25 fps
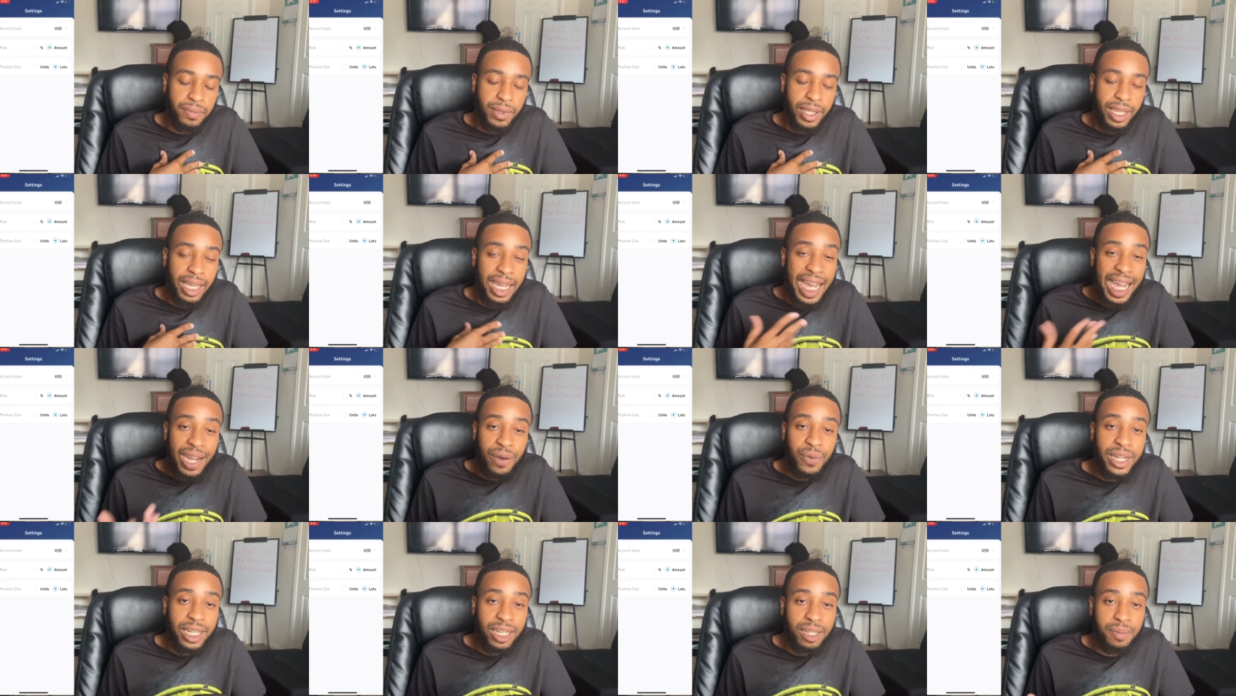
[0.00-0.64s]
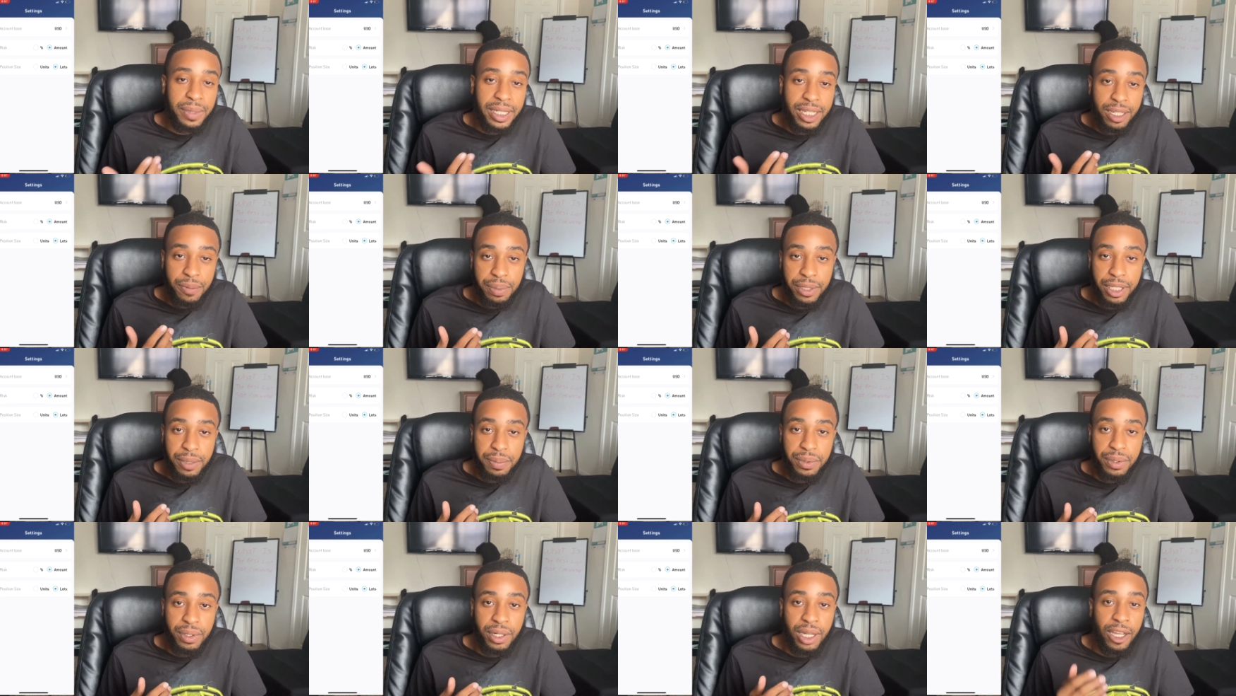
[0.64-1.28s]
I recommend to
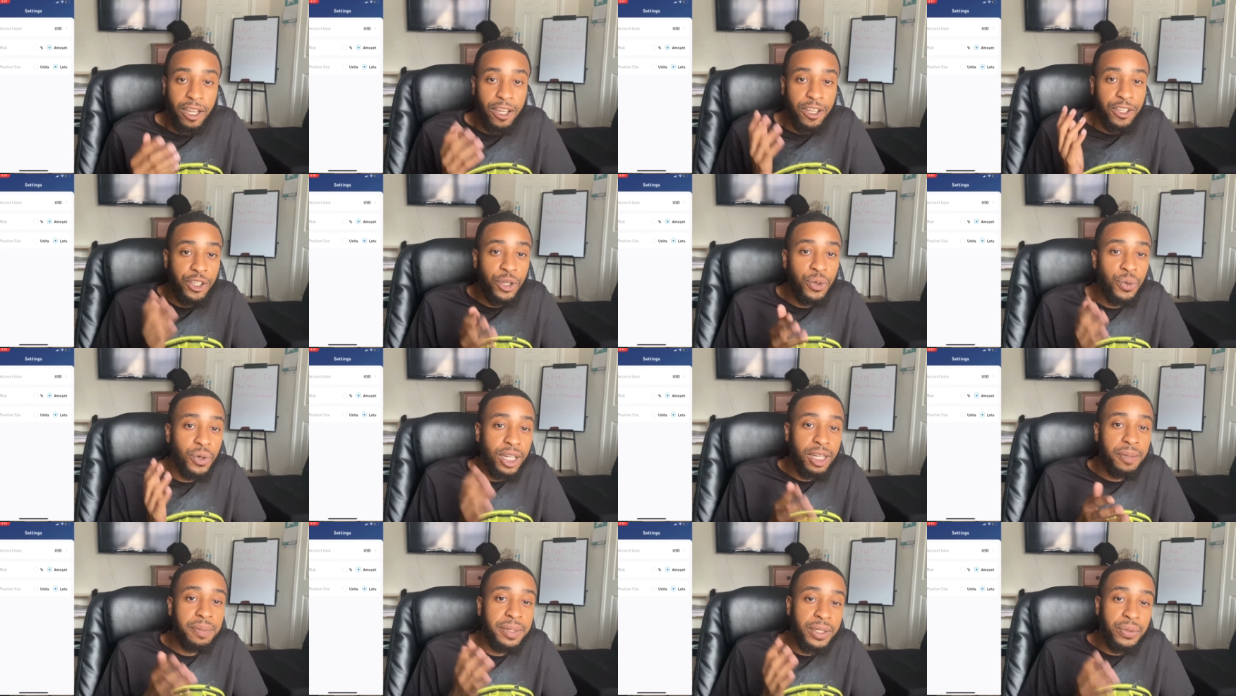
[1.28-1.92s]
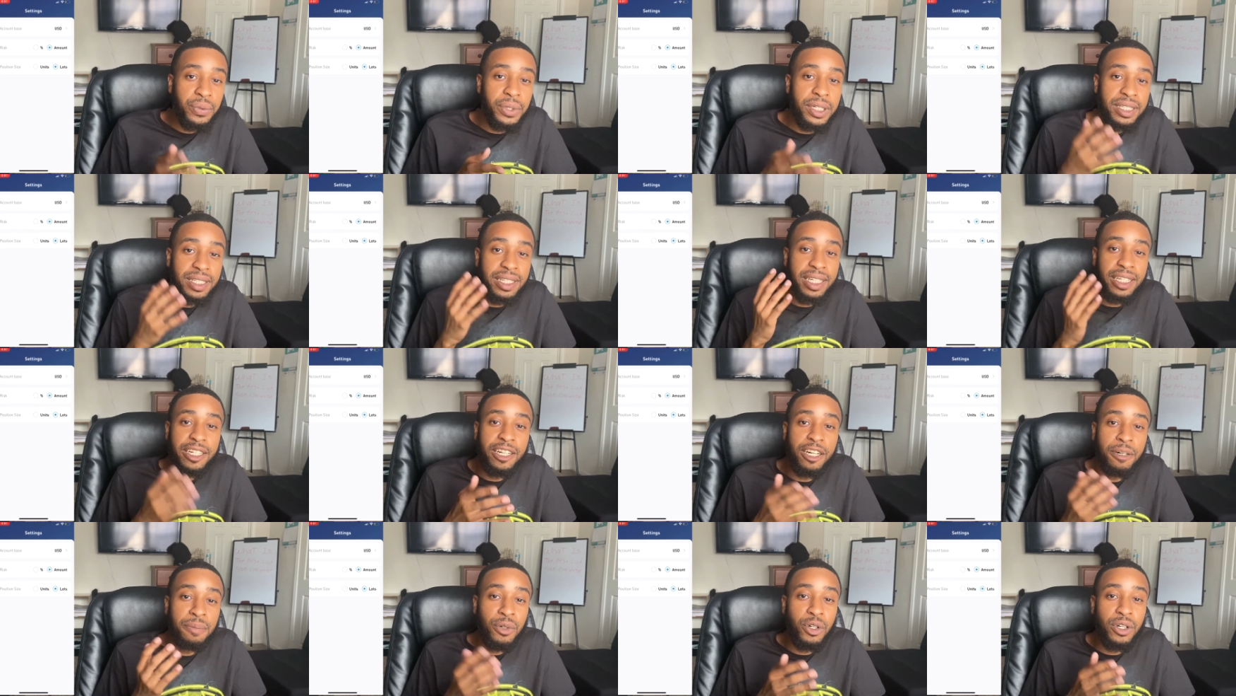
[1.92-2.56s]
people, you want to be risking
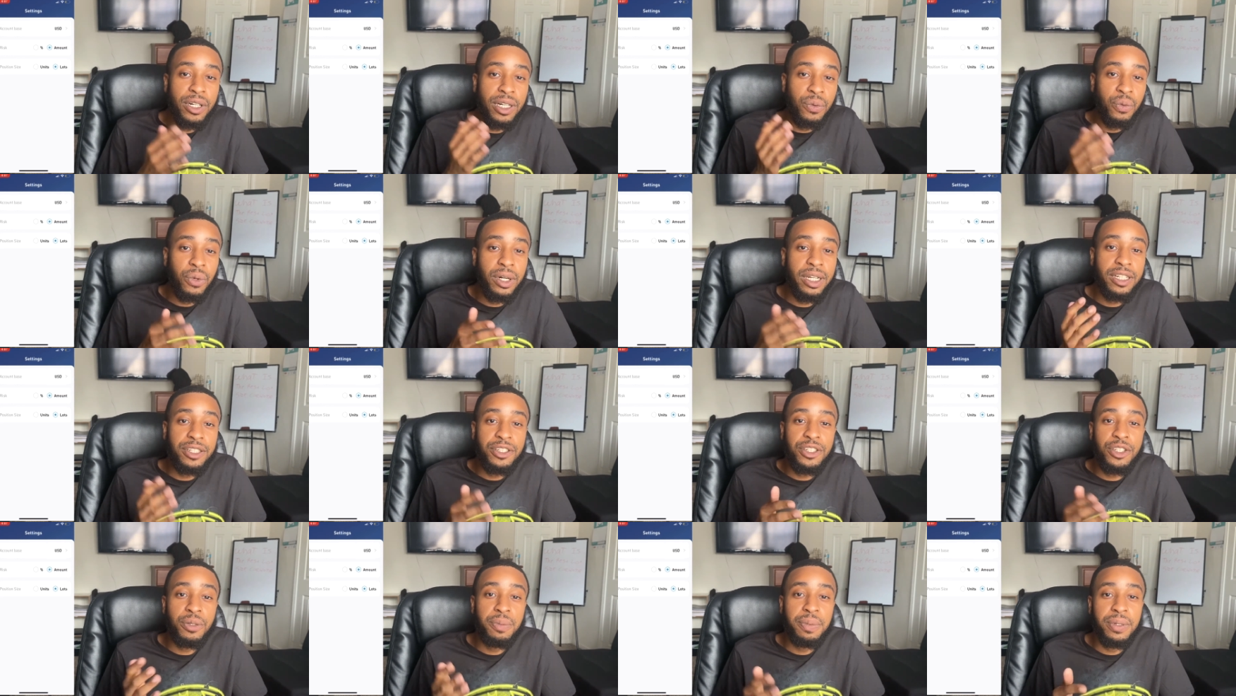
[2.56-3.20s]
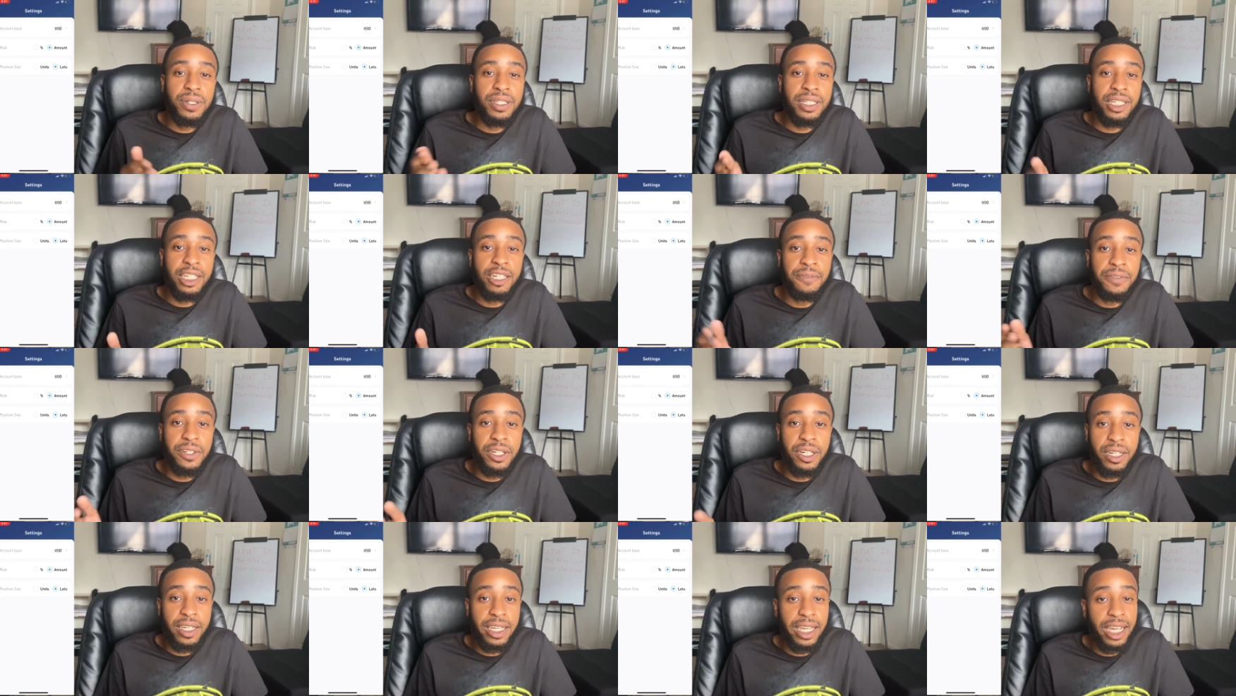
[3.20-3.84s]
no more than 1 to 2% of
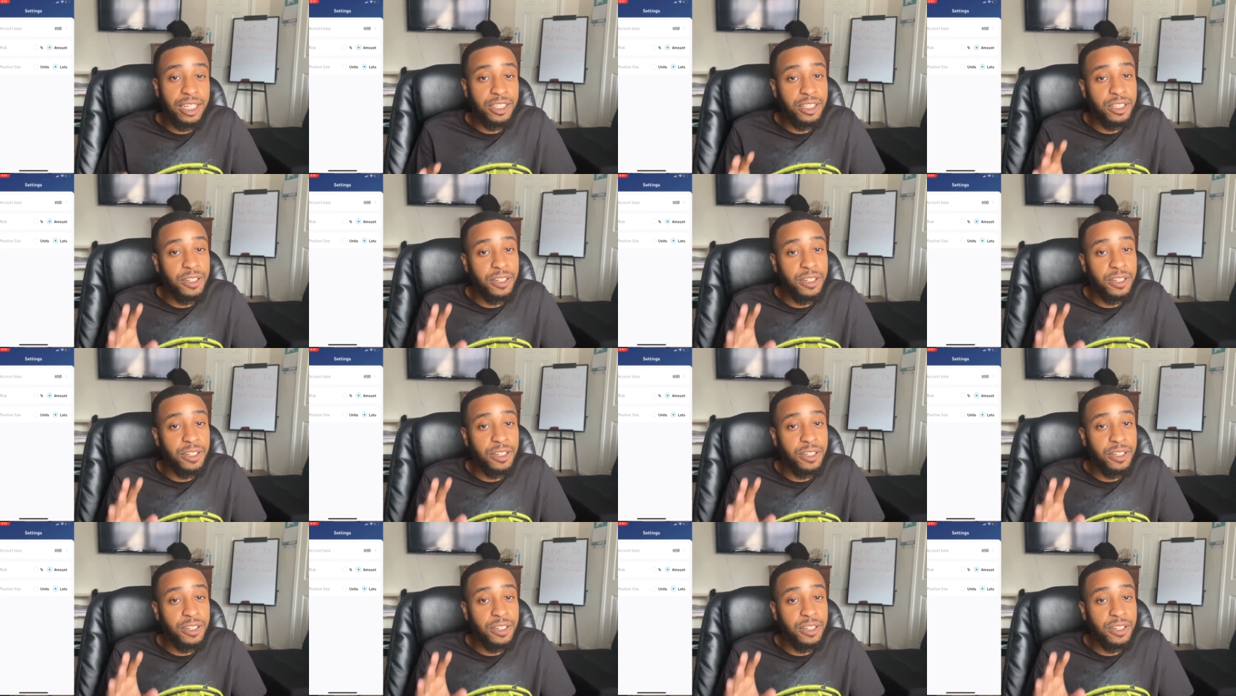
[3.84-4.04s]
your account.